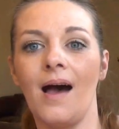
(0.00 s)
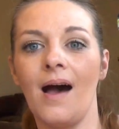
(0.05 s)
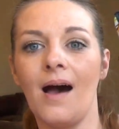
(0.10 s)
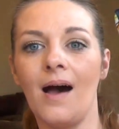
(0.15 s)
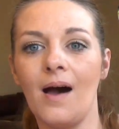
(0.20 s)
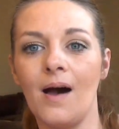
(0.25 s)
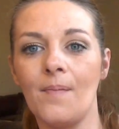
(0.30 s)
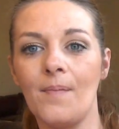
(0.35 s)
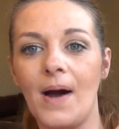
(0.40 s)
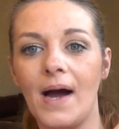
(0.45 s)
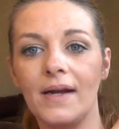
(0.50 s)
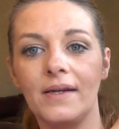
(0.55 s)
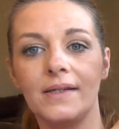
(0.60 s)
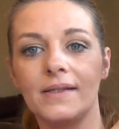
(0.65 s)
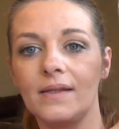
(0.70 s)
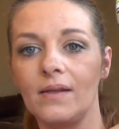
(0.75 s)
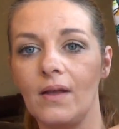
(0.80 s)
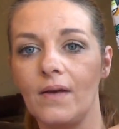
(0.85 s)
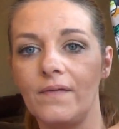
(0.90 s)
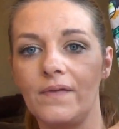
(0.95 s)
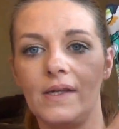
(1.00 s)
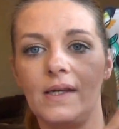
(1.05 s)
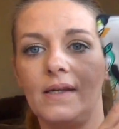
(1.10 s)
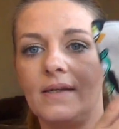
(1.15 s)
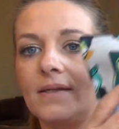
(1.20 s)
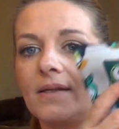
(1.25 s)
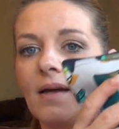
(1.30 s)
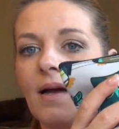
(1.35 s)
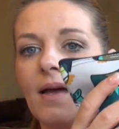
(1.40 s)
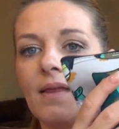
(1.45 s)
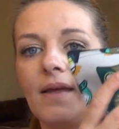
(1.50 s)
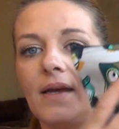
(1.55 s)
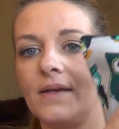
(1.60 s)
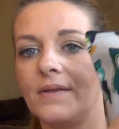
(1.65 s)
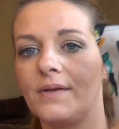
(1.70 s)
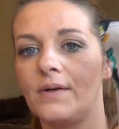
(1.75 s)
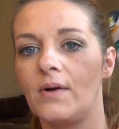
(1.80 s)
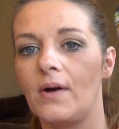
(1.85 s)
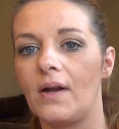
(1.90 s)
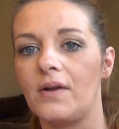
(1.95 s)
Um, I just love these. I
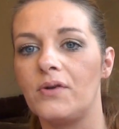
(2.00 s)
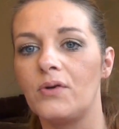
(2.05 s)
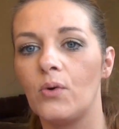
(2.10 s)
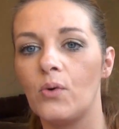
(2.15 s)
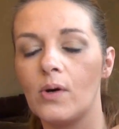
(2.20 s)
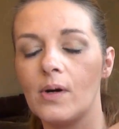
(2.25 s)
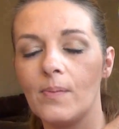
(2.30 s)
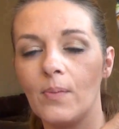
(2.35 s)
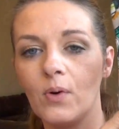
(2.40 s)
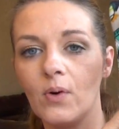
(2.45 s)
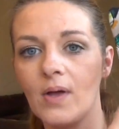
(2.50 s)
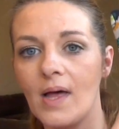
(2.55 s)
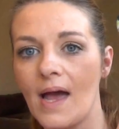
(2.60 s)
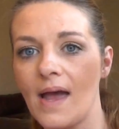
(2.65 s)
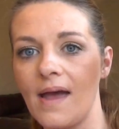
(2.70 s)
think they're adorable.